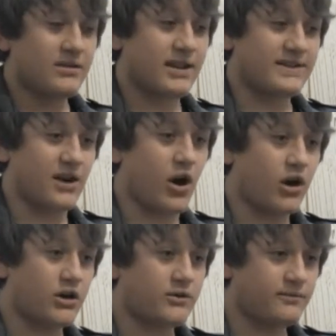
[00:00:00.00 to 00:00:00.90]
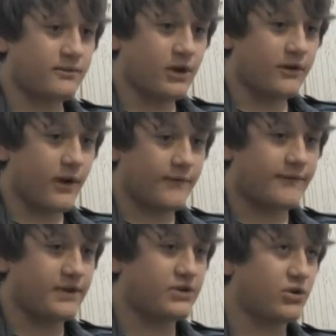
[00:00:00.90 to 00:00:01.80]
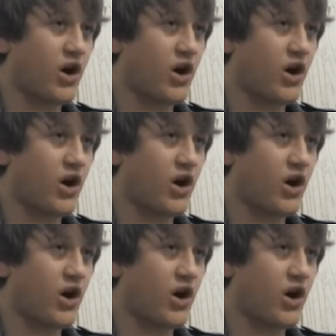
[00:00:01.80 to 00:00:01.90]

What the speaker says: that's a hard official